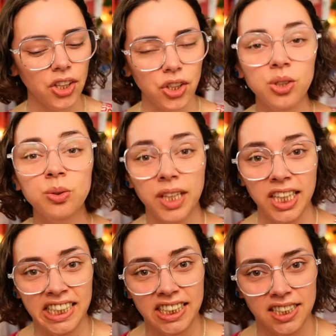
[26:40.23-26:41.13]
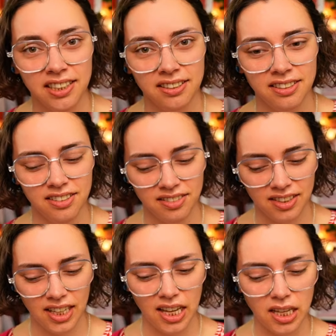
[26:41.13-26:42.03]
You need,
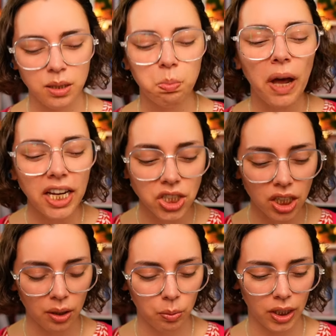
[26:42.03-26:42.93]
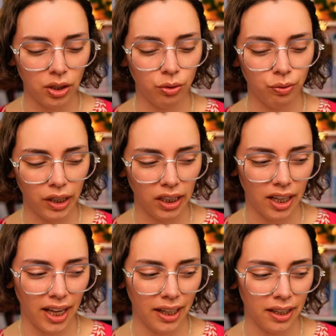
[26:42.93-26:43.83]
especially when you feel
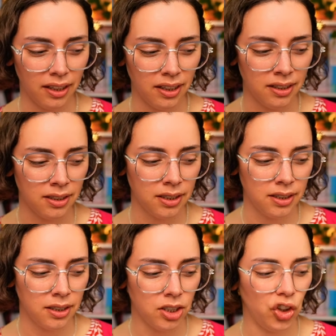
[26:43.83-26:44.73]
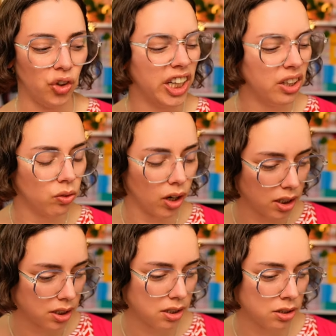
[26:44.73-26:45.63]
like you're in a
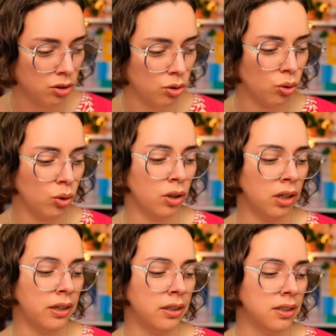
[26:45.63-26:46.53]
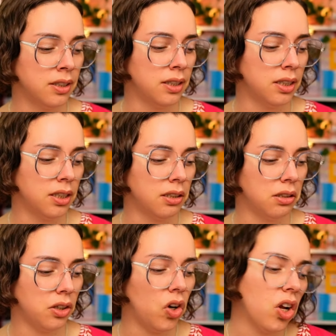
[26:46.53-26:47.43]
rut, or
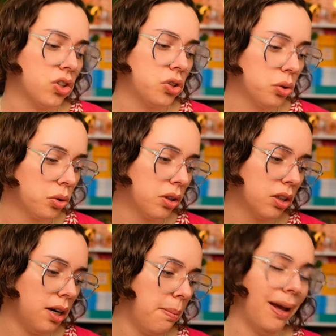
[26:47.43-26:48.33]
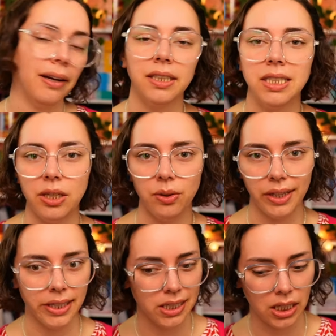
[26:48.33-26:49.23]
you're not sure about
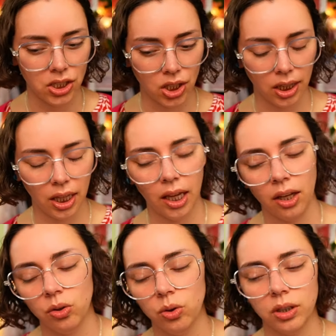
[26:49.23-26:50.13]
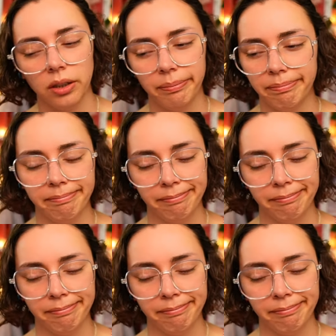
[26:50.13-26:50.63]
continuing this teaching thing, or